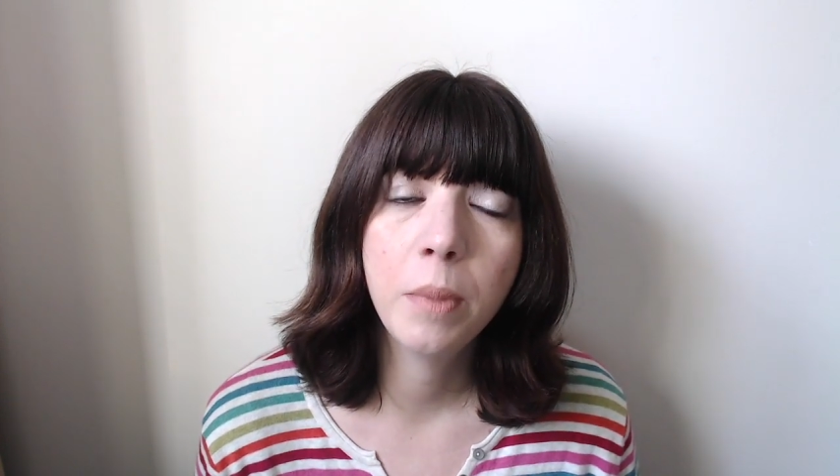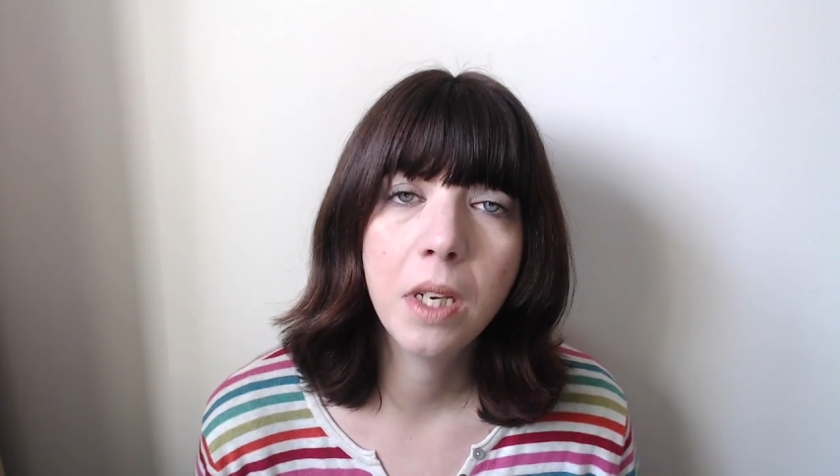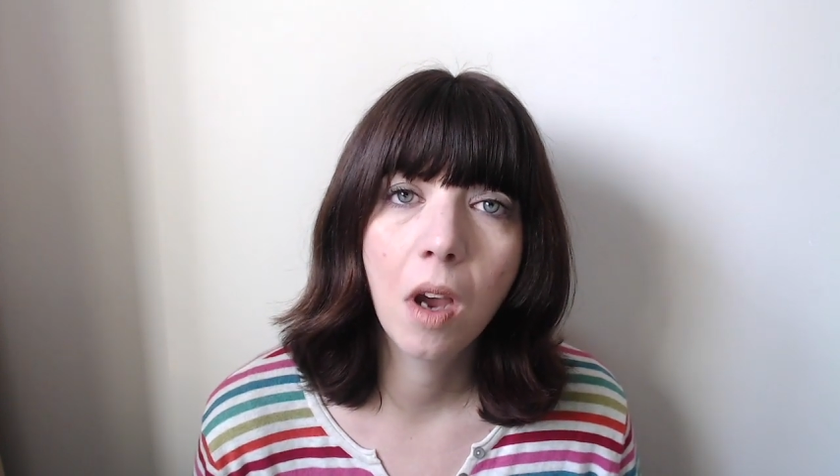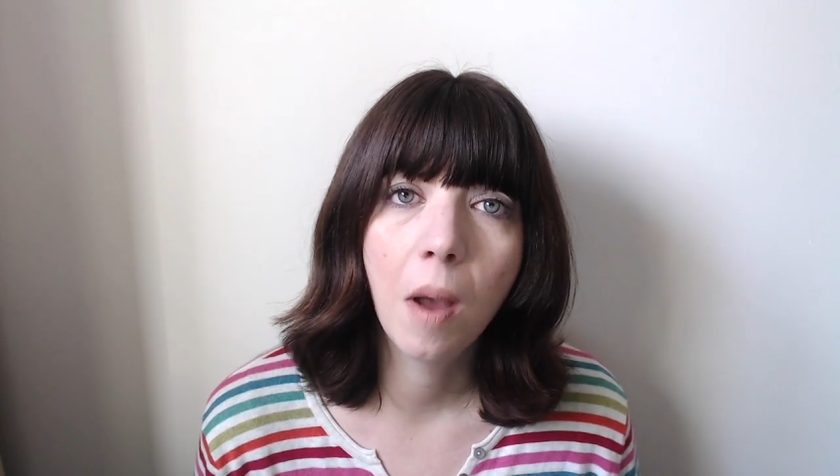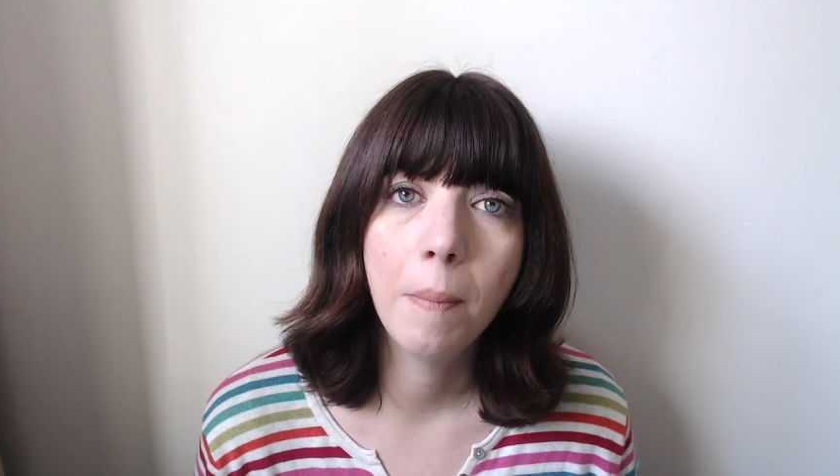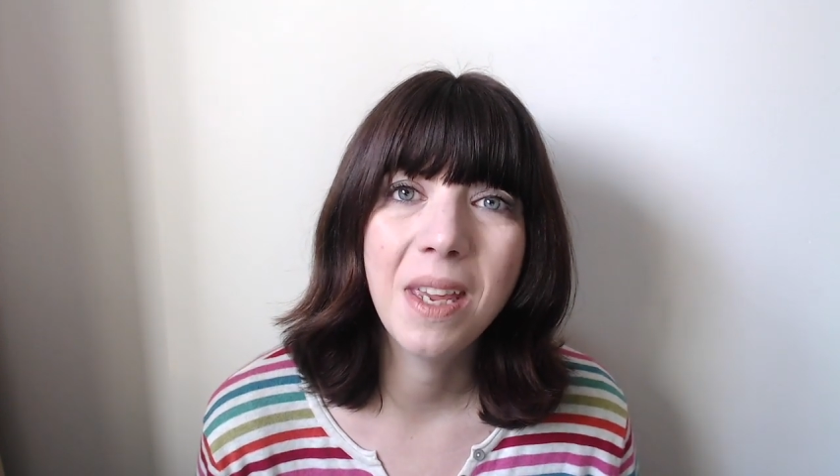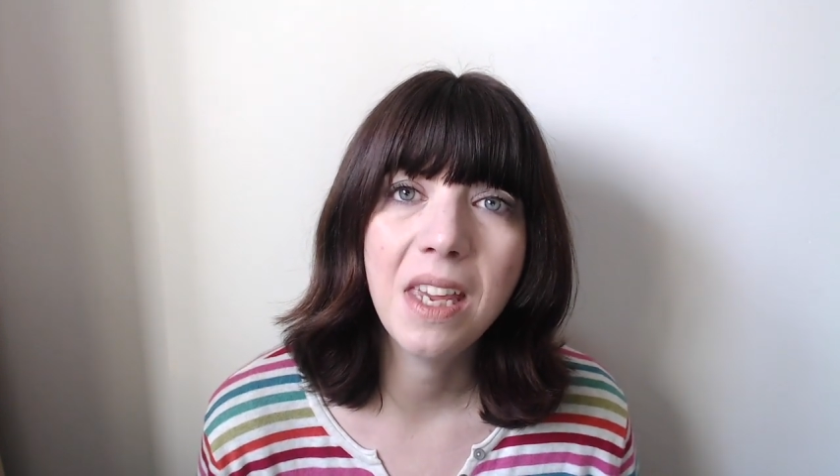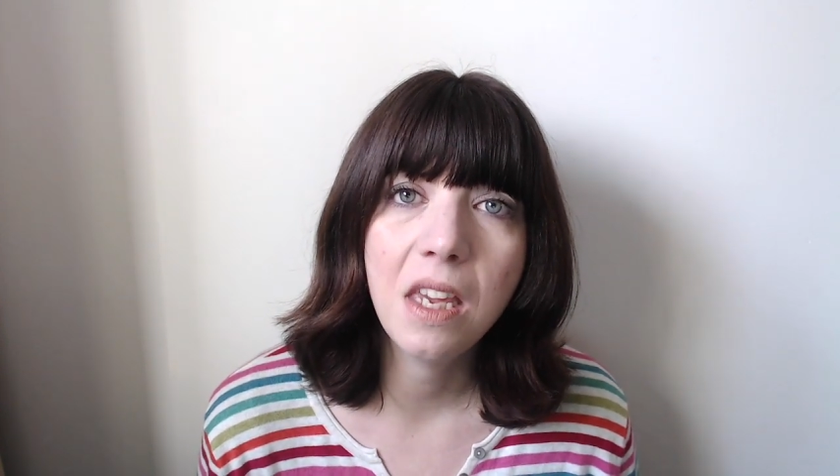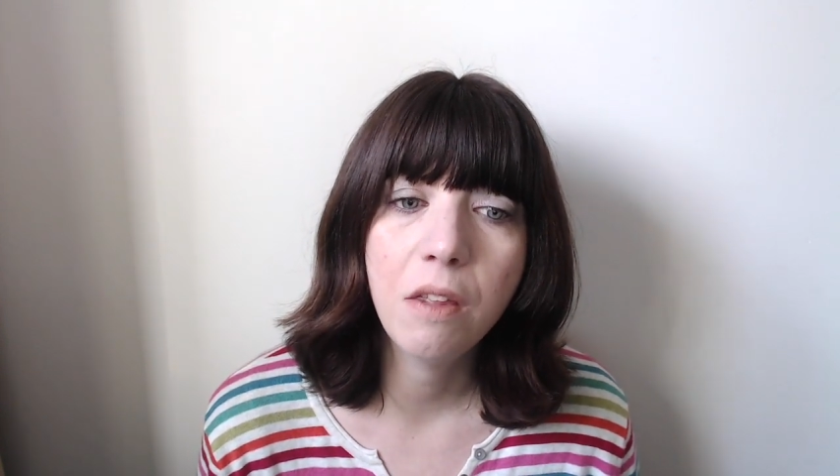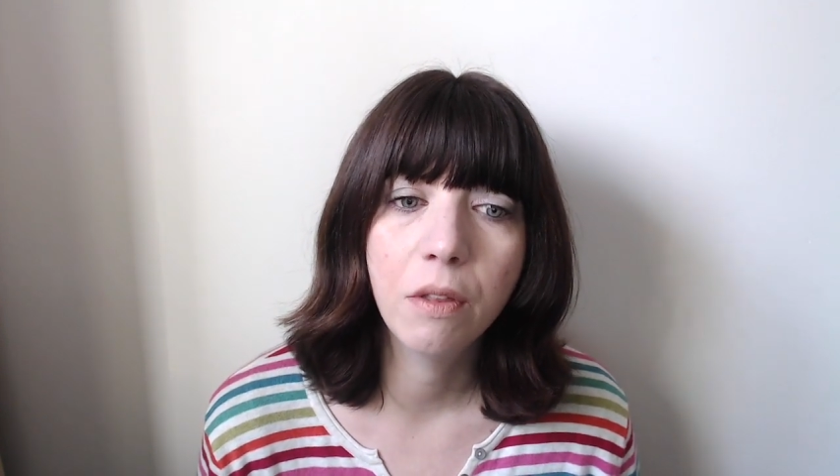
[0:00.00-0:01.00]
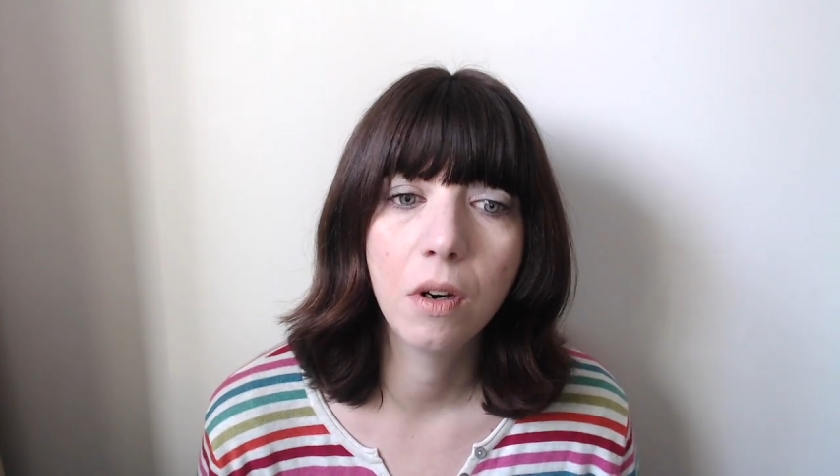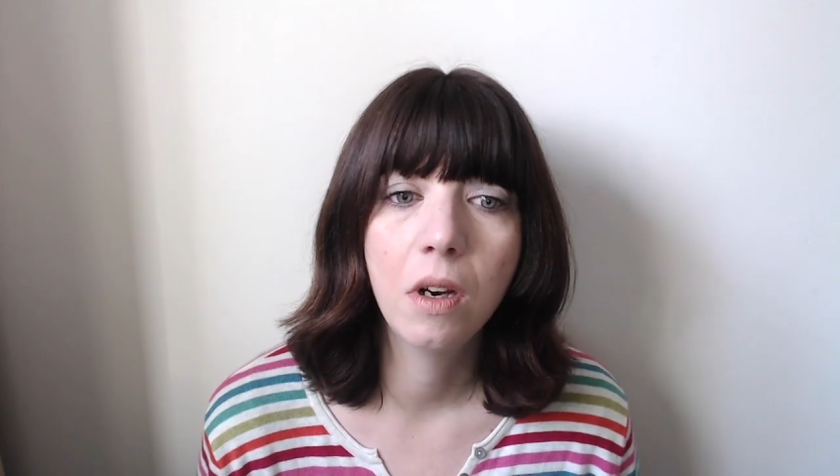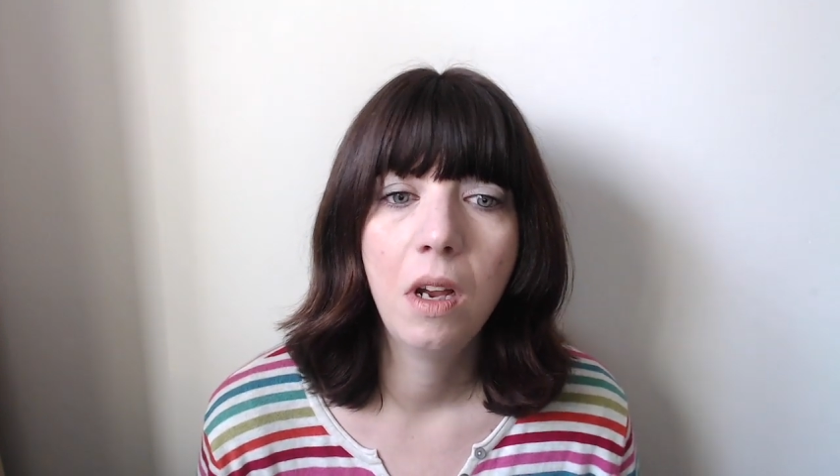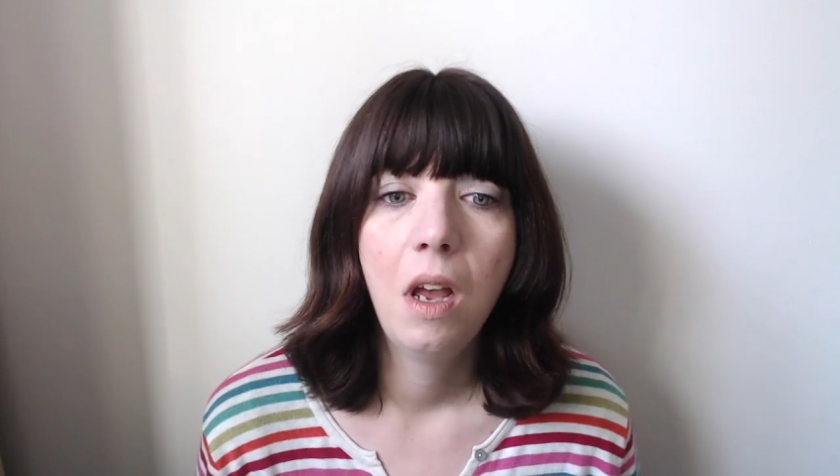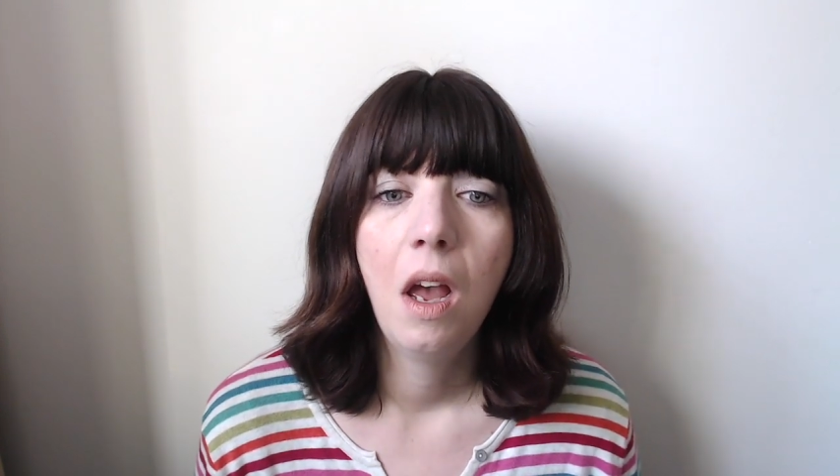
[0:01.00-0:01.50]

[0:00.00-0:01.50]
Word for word: become either